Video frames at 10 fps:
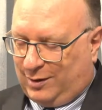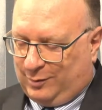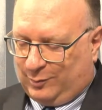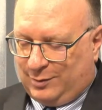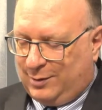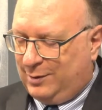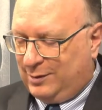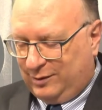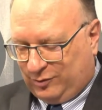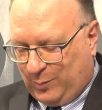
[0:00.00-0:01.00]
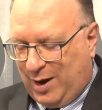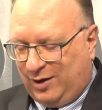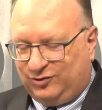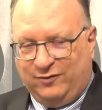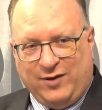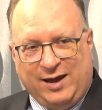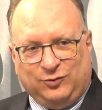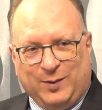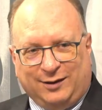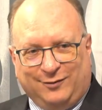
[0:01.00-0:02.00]
I, it's a positive
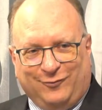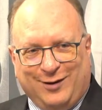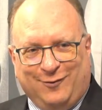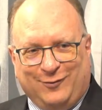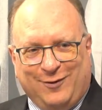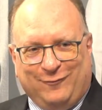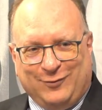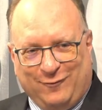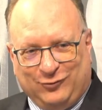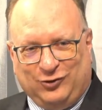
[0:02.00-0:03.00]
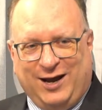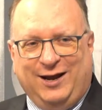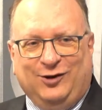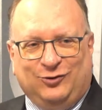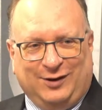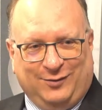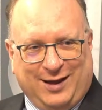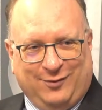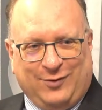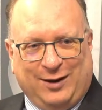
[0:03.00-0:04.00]
aspect of, of, of, of change and,
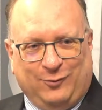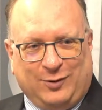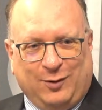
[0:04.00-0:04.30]
and, and,